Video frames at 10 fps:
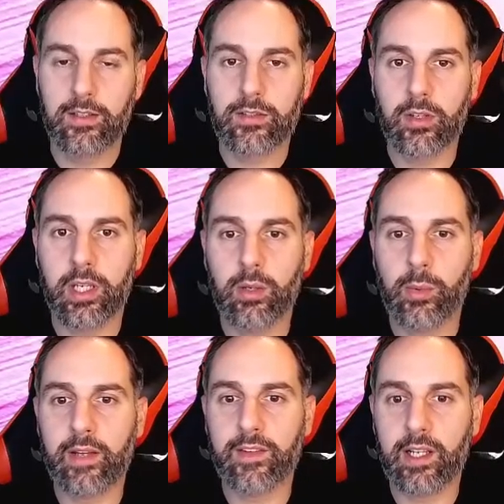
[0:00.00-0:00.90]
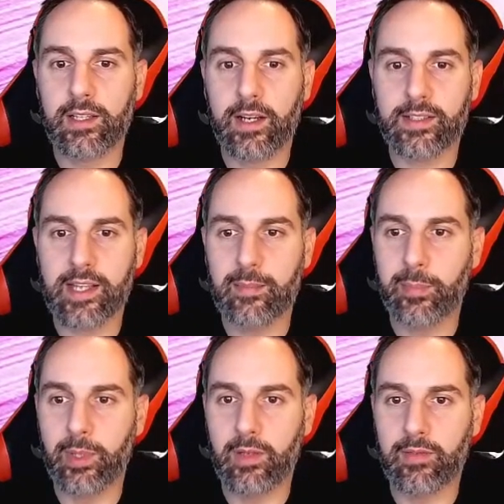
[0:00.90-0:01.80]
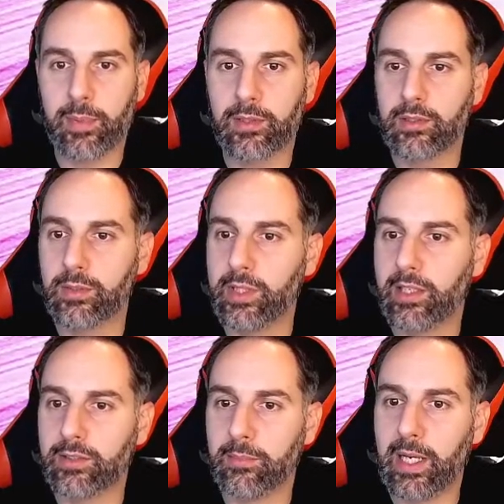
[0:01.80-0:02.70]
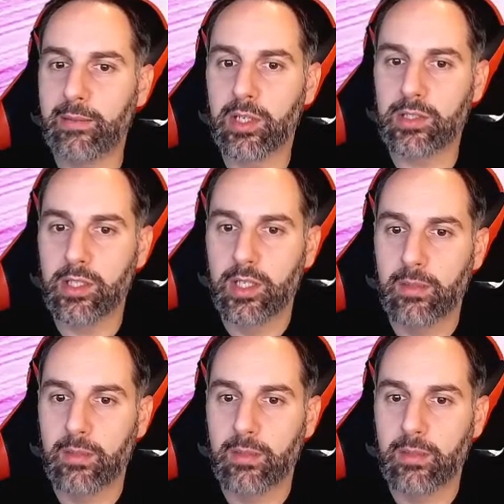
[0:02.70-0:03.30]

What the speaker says: So here we have another example of a product without a Buy Box,